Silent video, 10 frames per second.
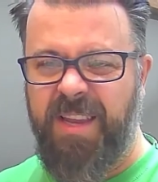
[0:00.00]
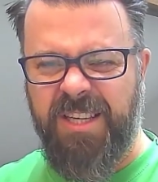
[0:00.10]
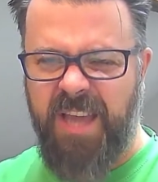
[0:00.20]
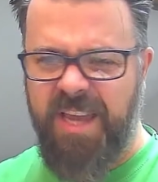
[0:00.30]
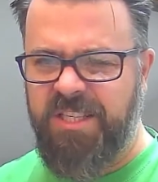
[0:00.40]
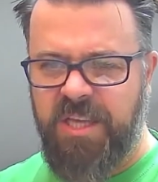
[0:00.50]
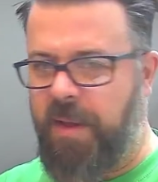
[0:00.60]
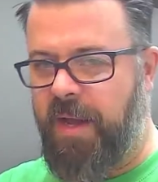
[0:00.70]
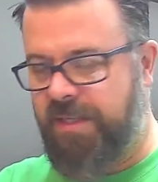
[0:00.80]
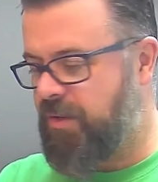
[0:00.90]
It's
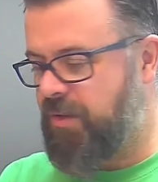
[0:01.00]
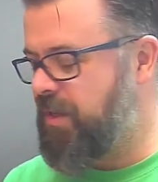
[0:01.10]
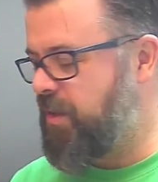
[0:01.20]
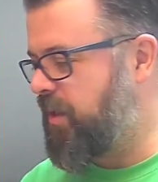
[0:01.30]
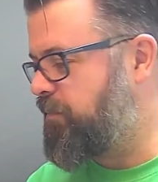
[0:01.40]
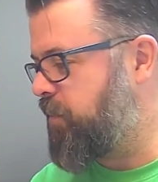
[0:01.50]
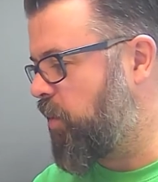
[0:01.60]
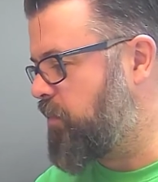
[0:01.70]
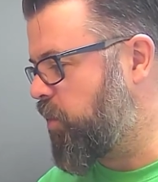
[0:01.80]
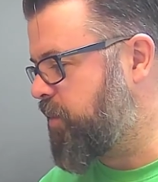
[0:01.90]
HDMI, so you can plug
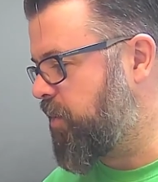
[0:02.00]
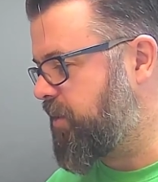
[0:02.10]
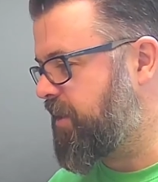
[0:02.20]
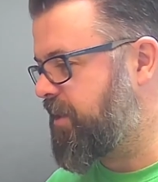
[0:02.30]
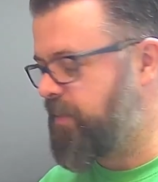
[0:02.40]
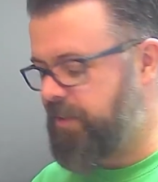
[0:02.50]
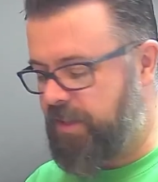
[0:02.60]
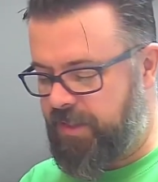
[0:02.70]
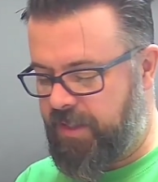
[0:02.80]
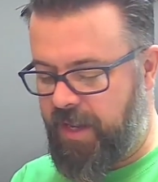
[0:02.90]
multiple systems
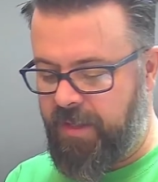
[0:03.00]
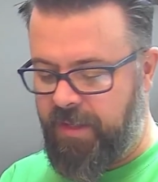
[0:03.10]
into there.